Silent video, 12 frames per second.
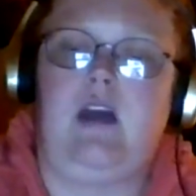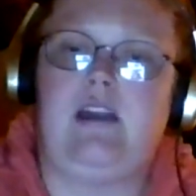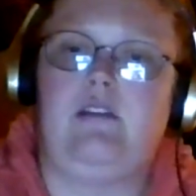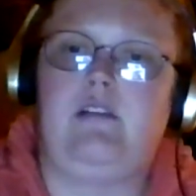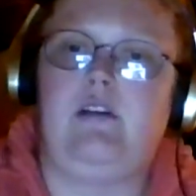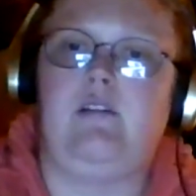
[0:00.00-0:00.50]
I
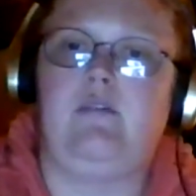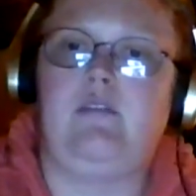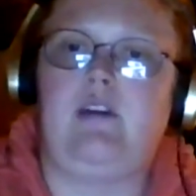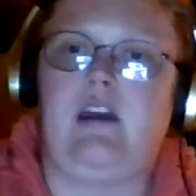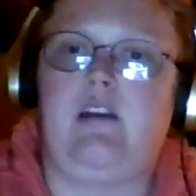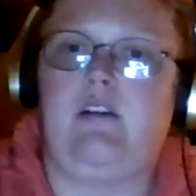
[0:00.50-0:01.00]
don't know.
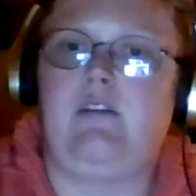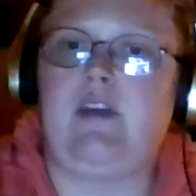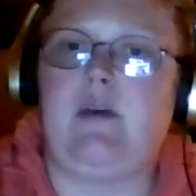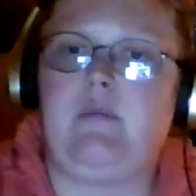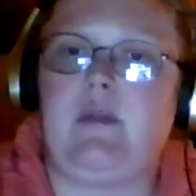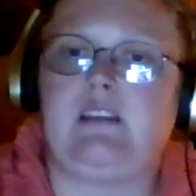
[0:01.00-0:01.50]
I don't know if
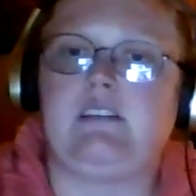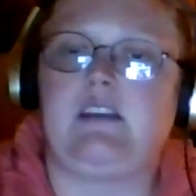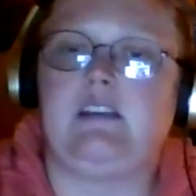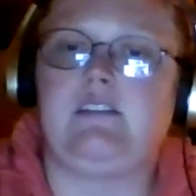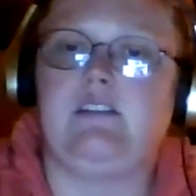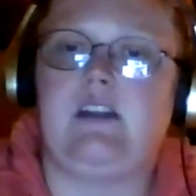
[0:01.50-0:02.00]
that makes
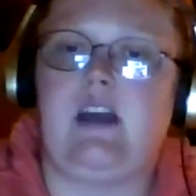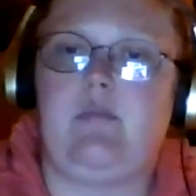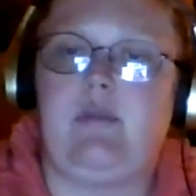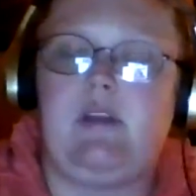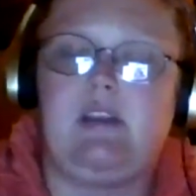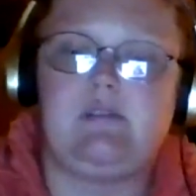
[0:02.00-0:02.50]
sense or not,
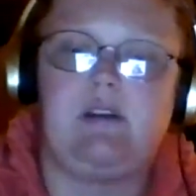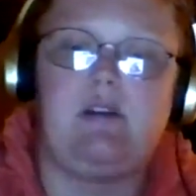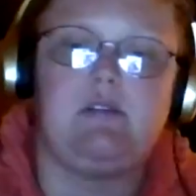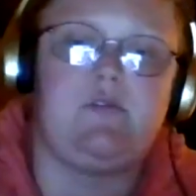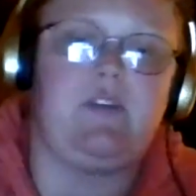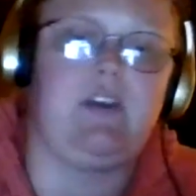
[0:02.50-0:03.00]
but that's what I
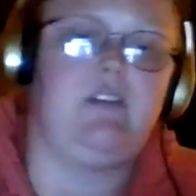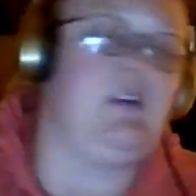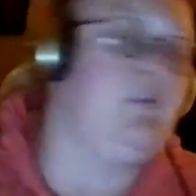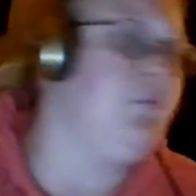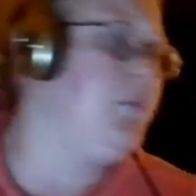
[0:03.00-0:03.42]
was feeling.